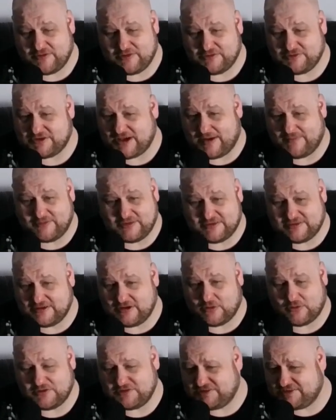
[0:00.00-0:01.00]
There's
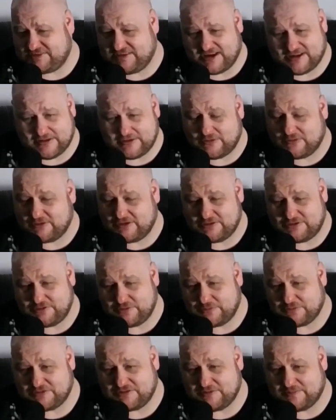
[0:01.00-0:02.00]
obviously, or it's a technical
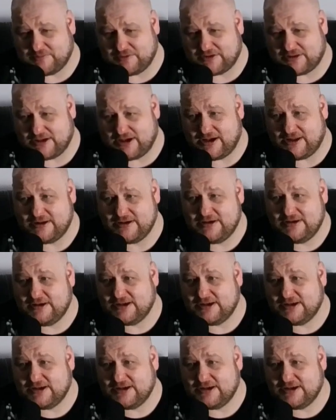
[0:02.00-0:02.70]
issue or something like that.